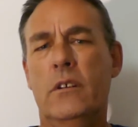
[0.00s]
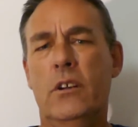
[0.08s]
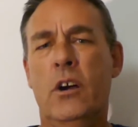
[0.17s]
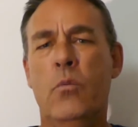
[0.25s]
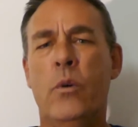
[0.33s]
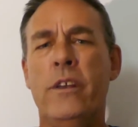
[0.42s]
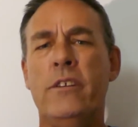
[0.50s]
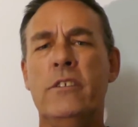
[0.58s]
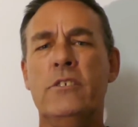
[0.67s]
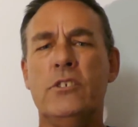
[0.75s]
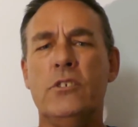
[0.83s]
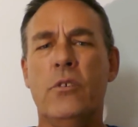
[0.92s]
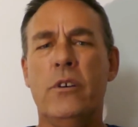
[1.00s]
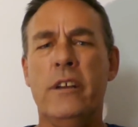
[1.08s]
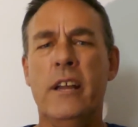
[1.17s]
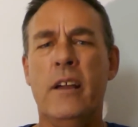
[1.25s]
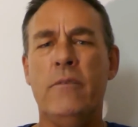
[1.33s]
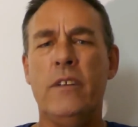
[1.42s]
I went inside
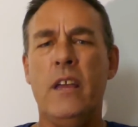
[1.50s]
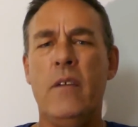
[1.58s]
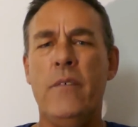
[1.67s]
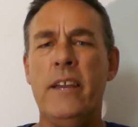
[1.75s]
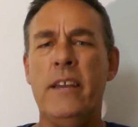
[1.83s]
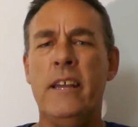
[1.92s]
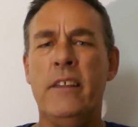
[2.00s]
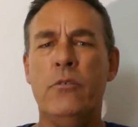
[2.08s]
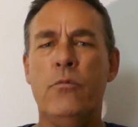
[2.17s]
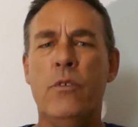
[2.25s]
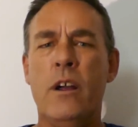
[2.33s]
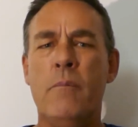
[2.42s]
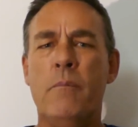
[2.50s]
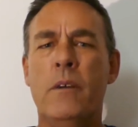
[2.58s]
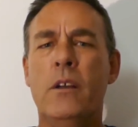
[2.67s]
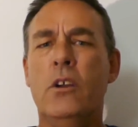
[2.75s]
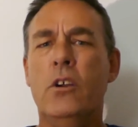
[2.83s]
and after having another rum,